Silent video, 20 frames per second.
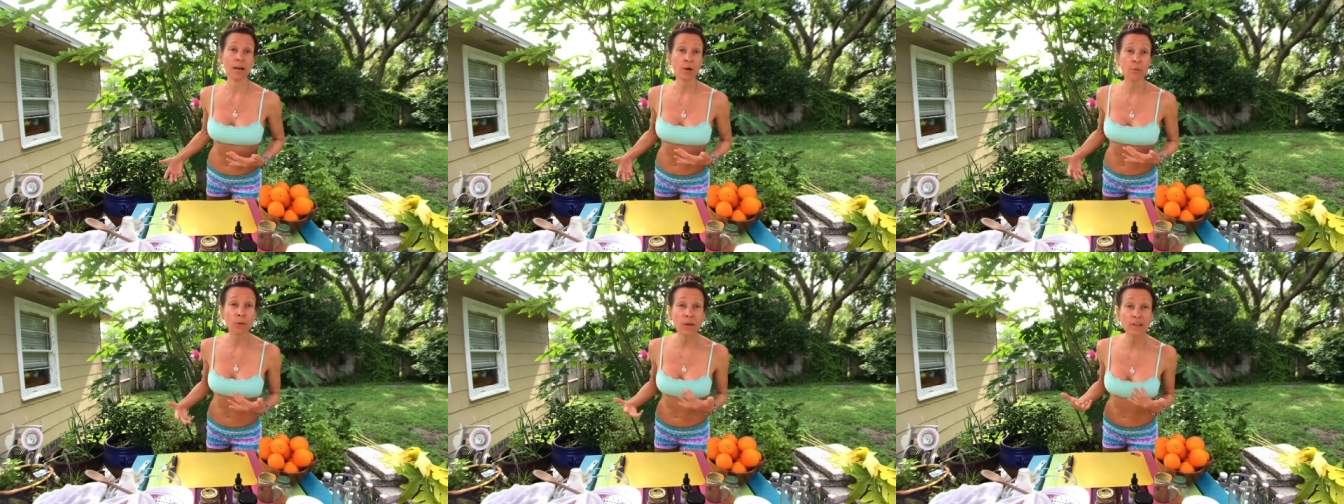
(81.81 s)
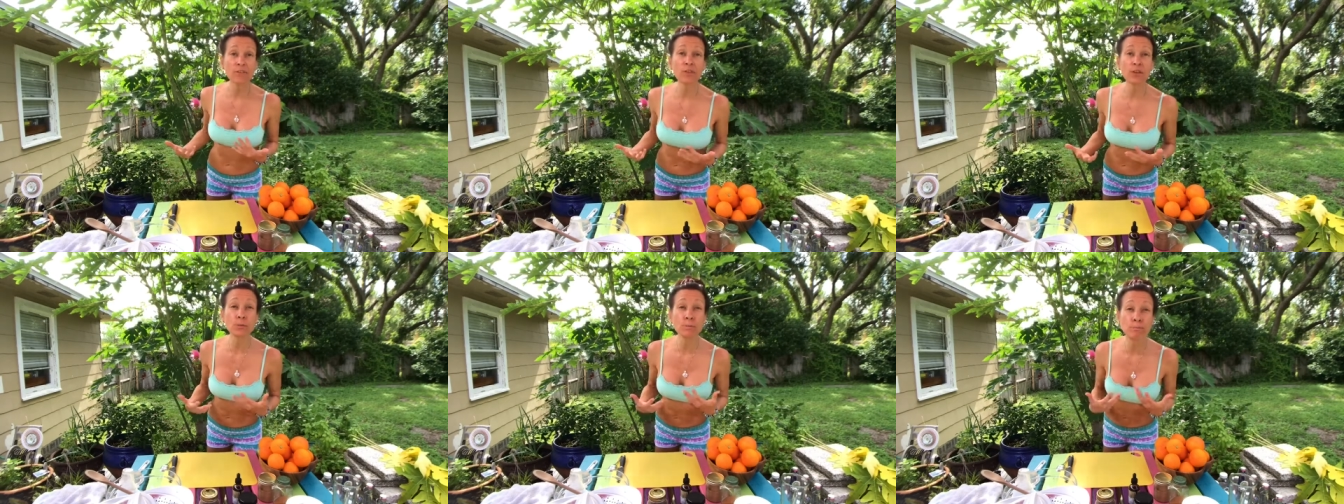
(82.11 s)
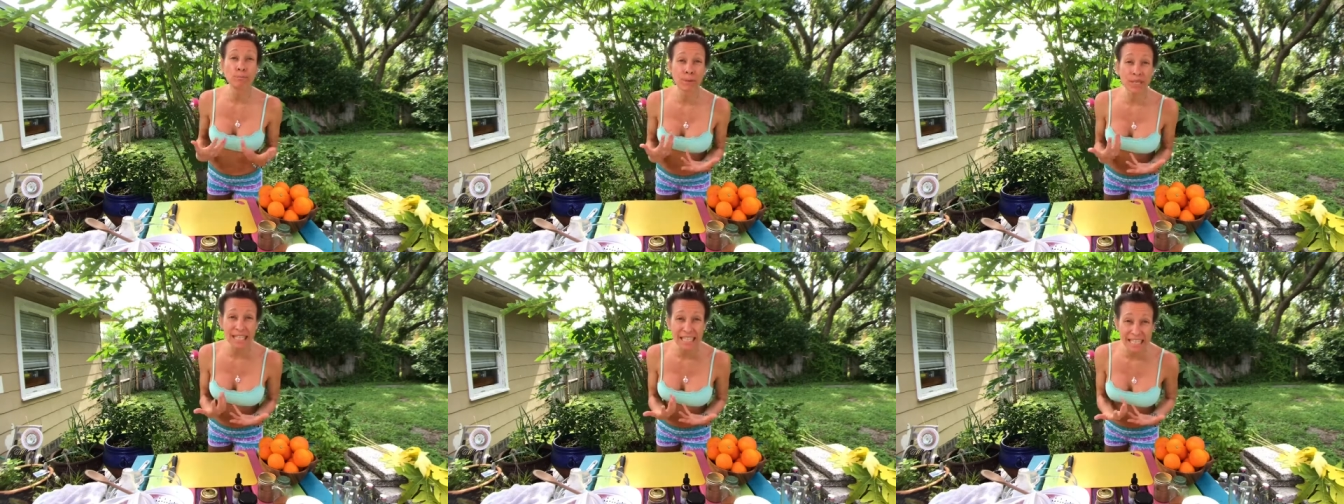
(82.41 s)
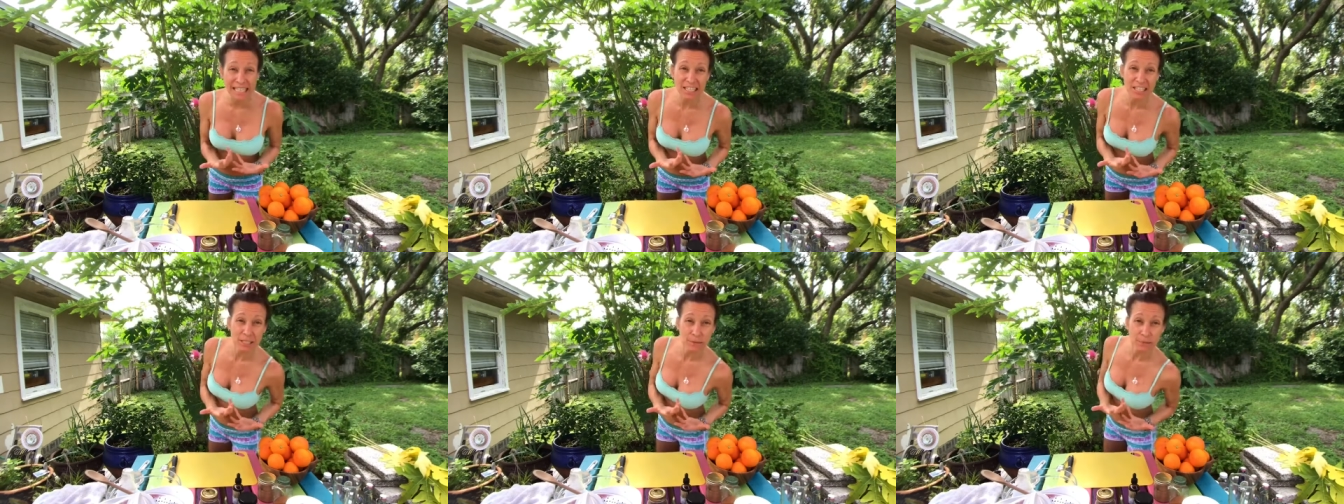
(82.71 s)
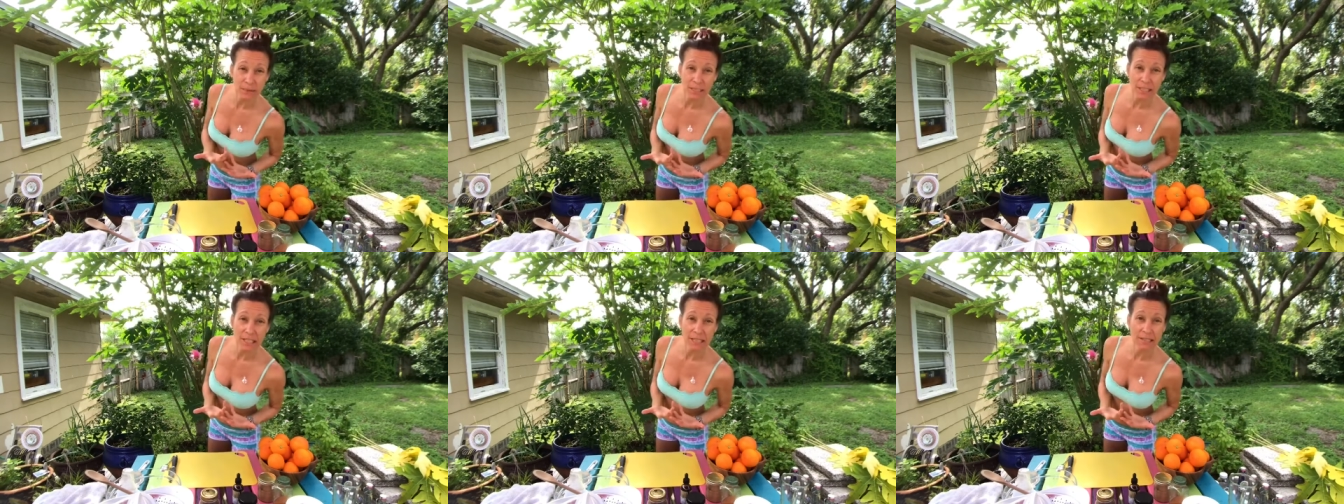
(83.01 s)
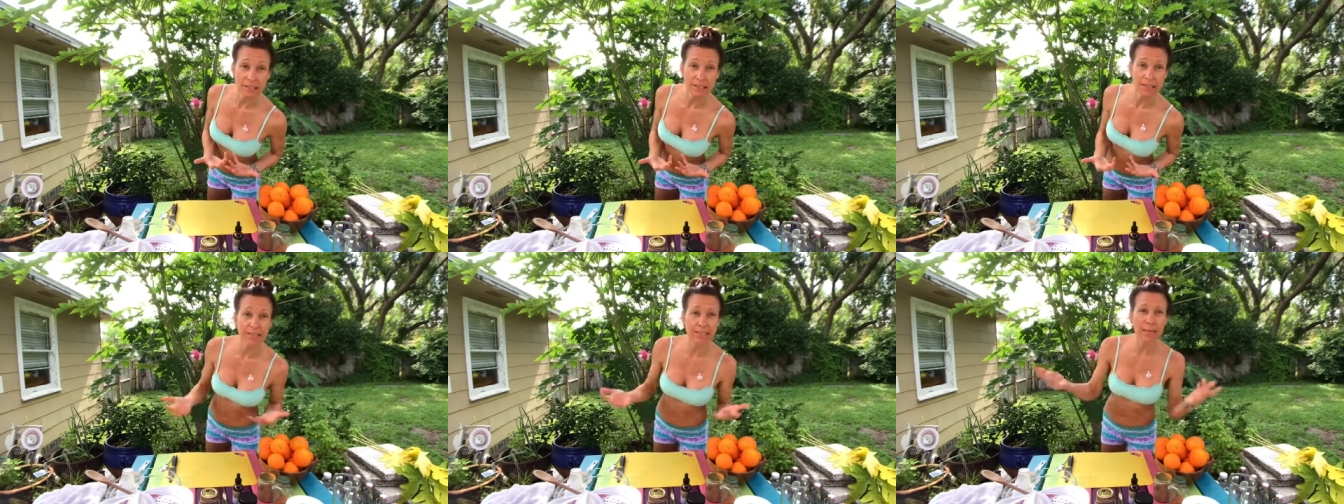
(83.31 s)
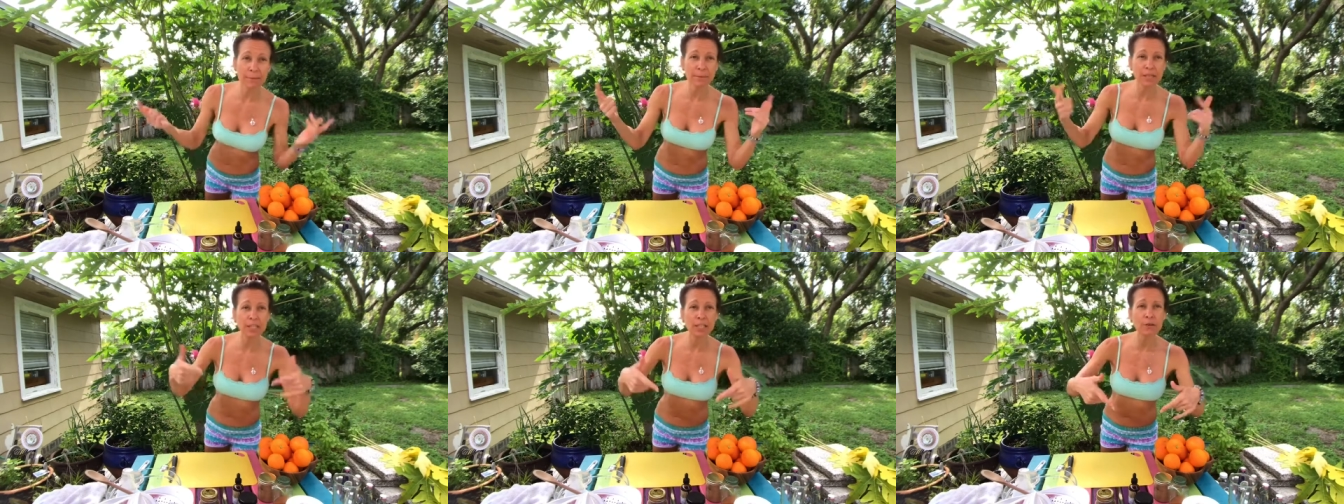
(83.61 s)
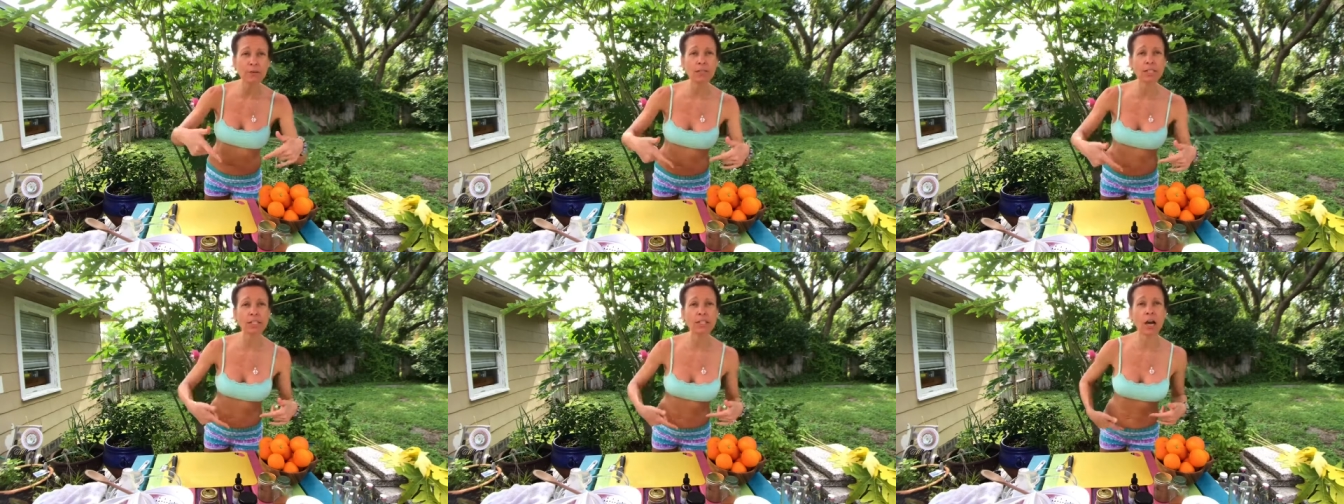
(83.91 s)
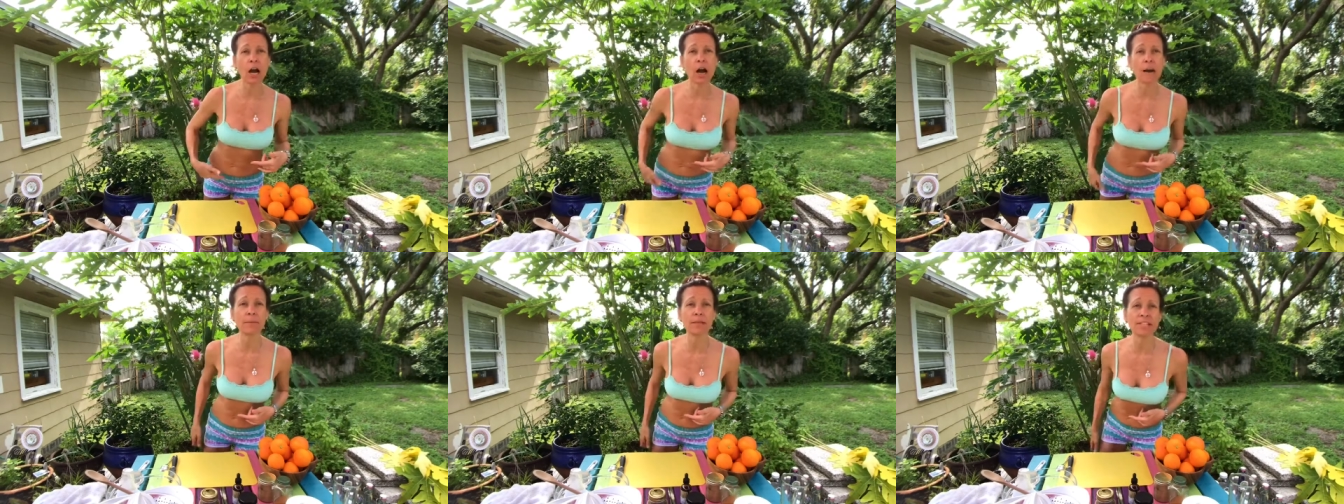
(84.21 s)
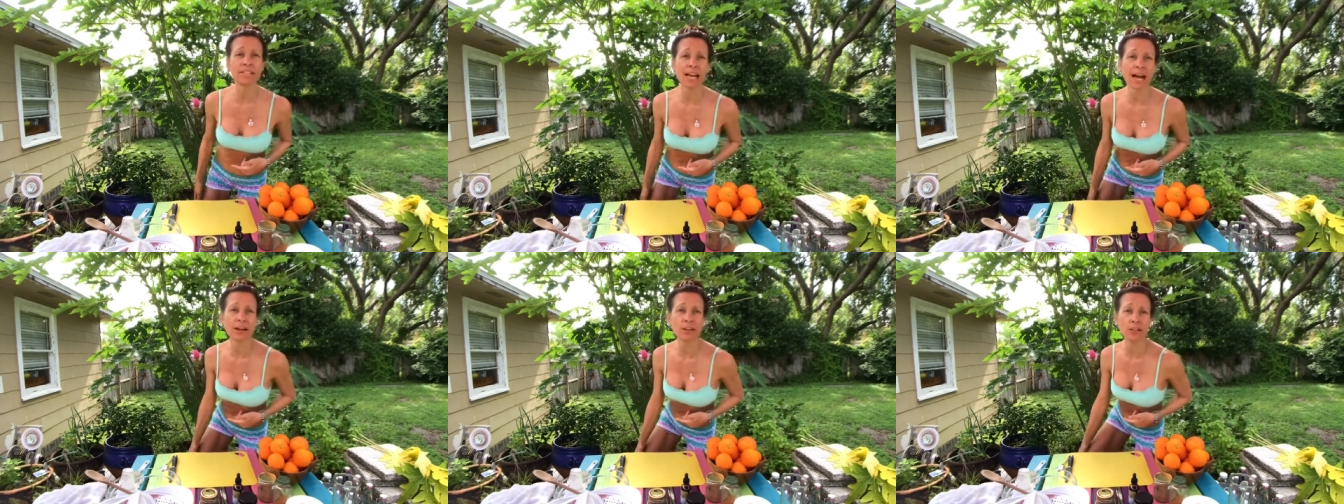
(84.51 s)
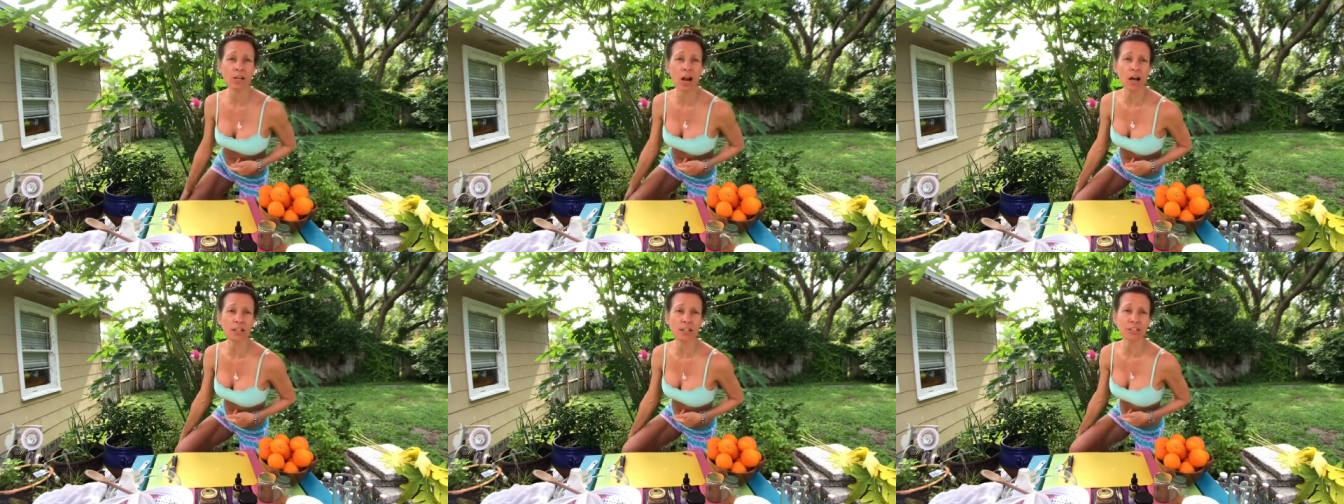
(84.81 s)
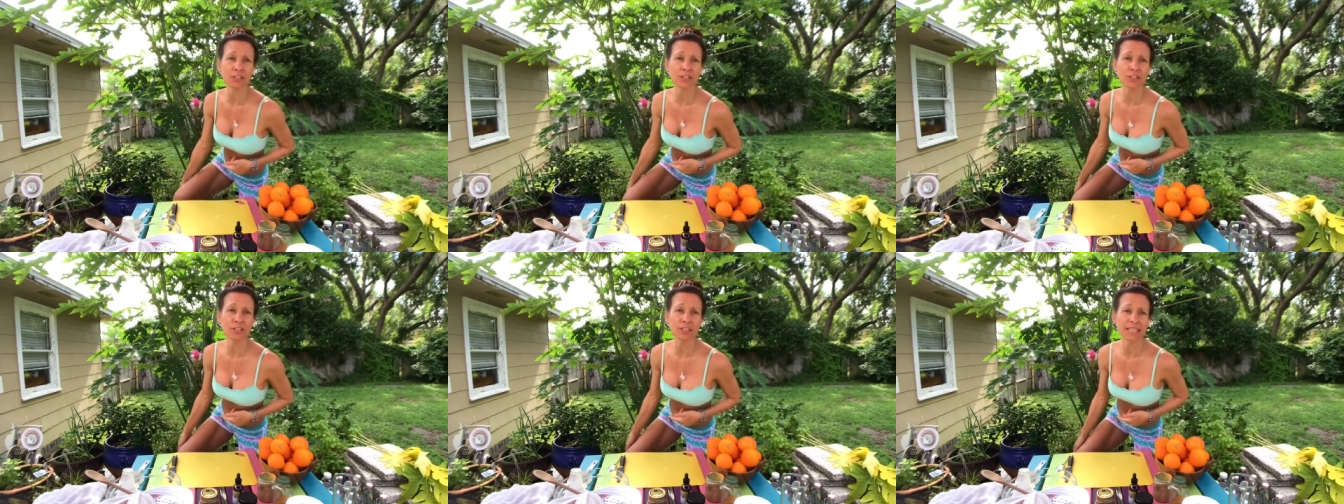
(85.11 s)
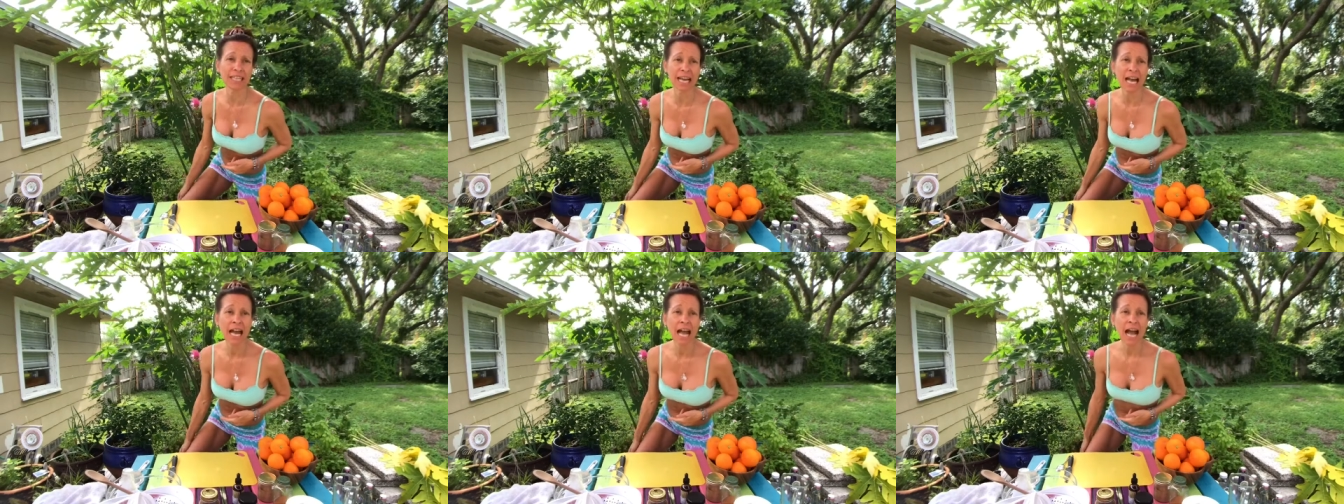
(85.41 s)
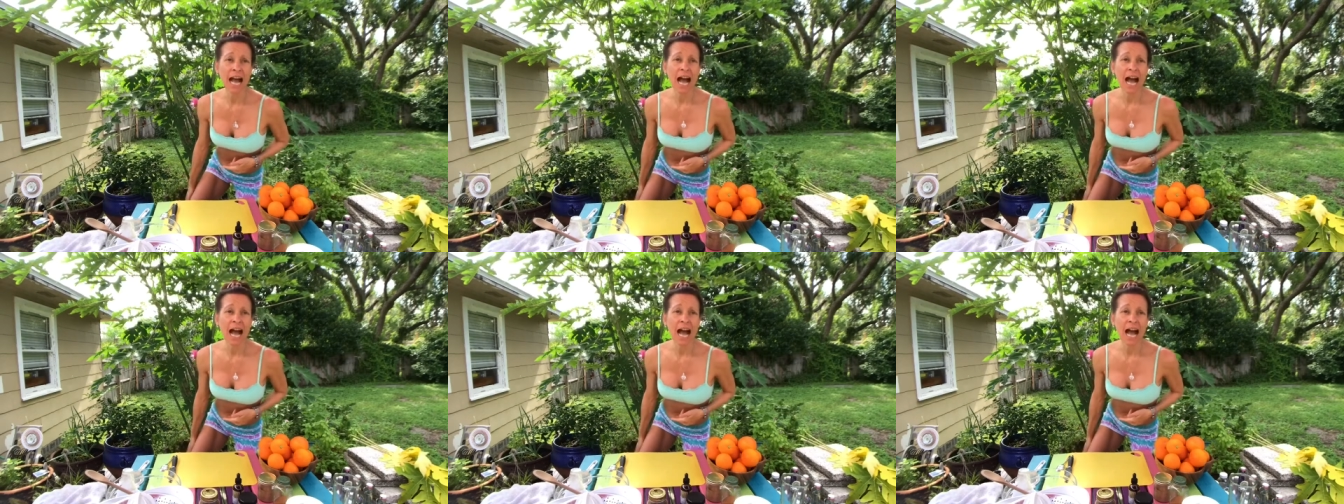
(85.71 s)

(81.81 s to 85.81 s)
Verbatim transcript: What have you been experiencing? Let me know in the comments how y'all are doing.